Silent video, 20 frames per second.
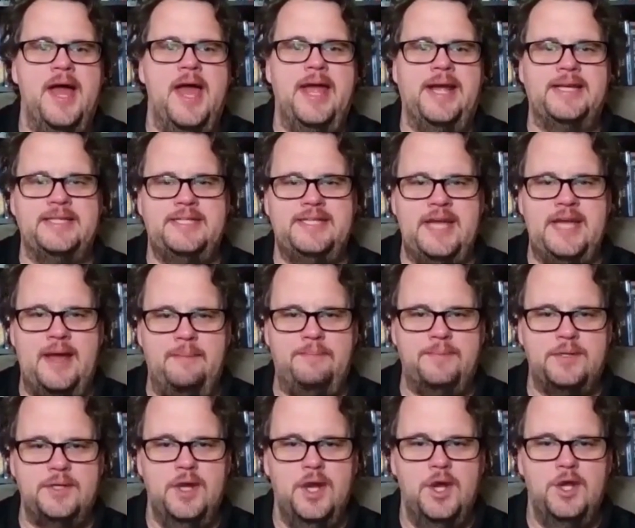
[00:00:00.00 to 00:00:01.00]

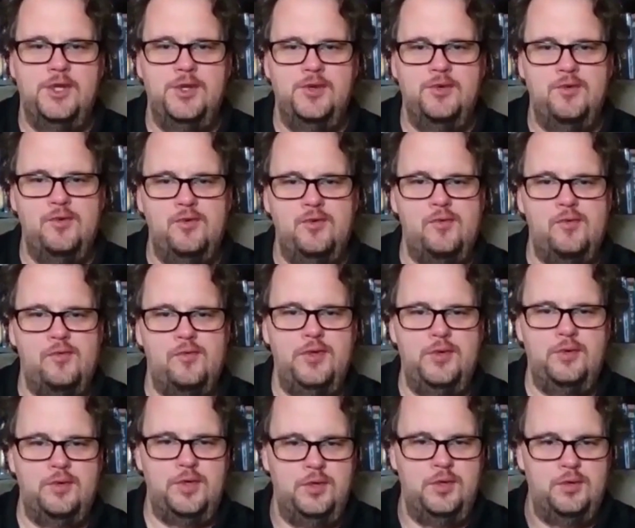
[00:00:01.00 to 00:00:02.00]
except
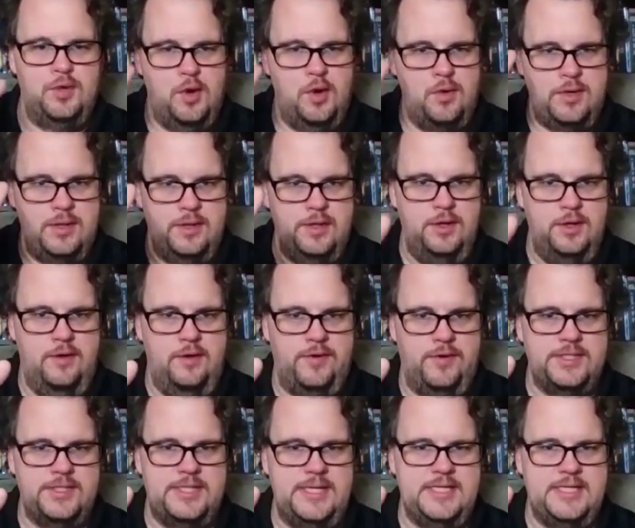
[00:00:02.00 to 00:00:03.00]
you go to the
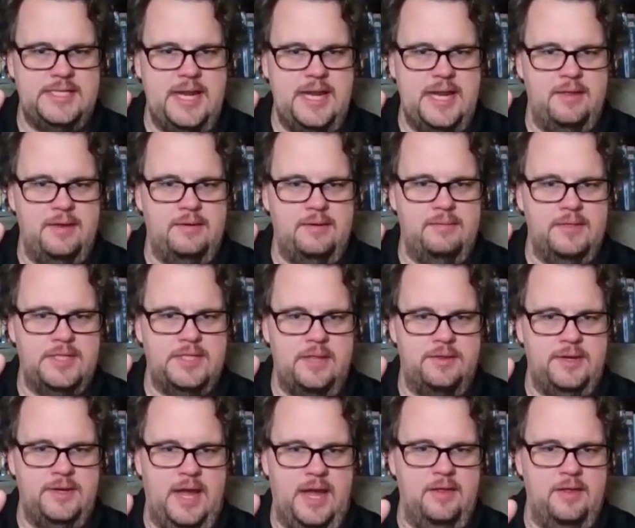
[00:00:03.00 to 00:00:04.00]
University of
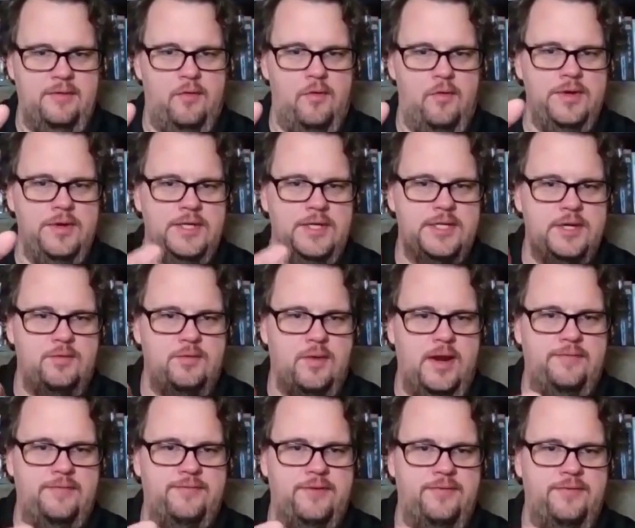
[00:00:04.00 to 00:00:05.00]
Southern California to
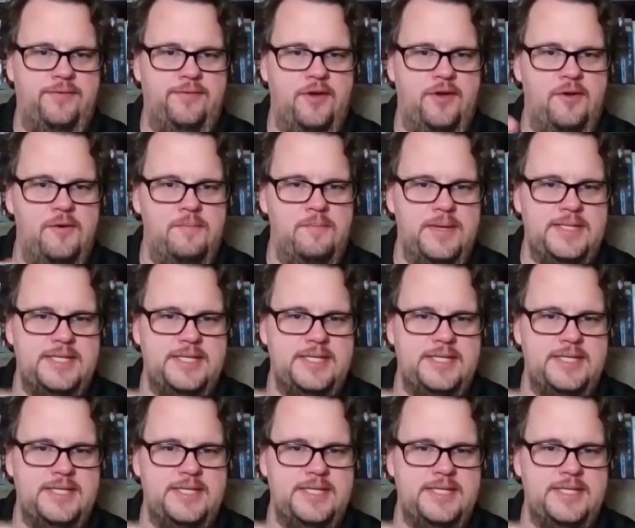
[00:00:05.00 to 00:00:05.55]
write for film,